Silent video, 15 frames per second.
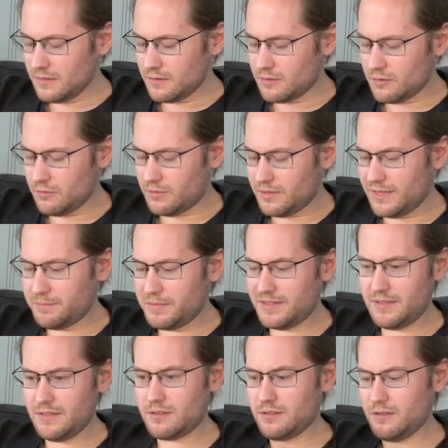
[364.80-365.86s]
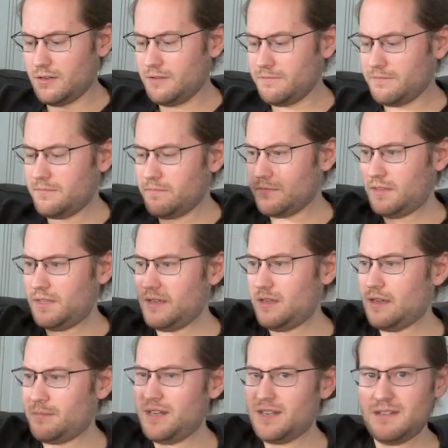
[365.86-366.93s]
So clipping this off
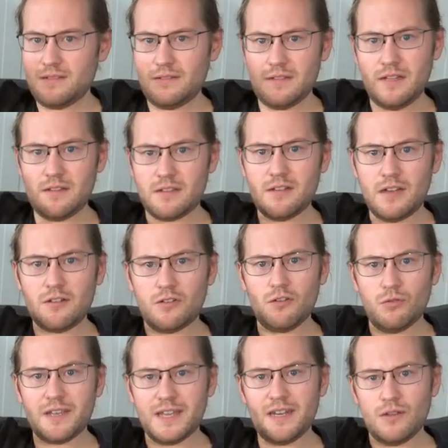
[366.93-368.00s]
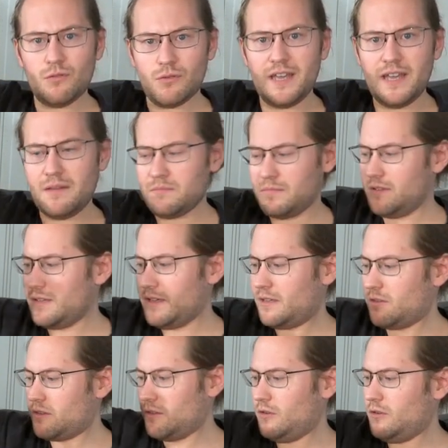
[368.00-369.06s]
I mean, it's not going anywhere
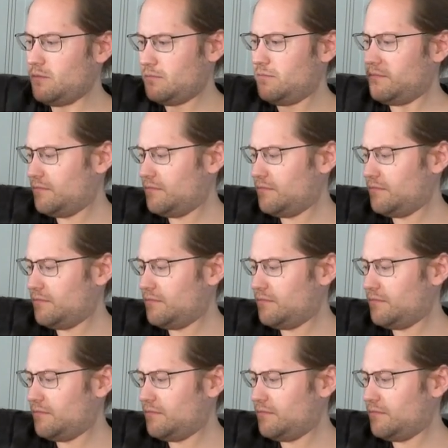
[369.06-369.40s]
like so,